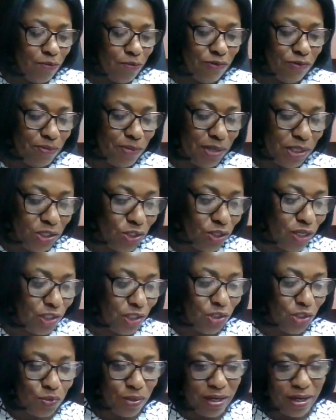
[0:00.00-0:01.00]
come from a
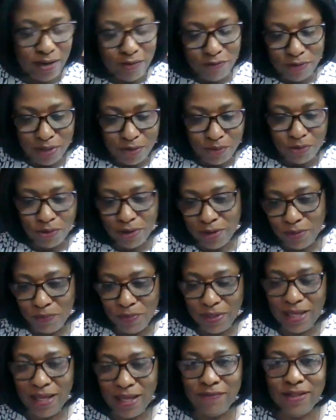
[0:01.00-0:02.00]
church where every quarter
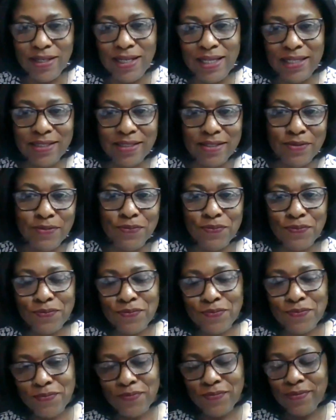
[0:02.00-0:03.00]
we have a lesson.
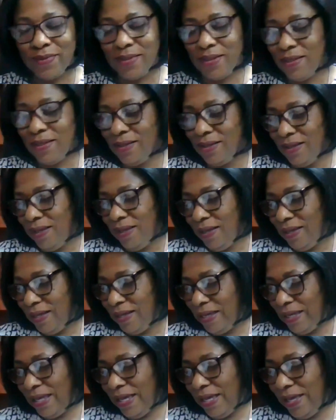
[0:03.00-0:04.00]

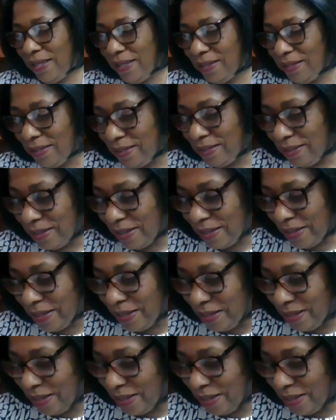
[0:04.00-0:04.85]
And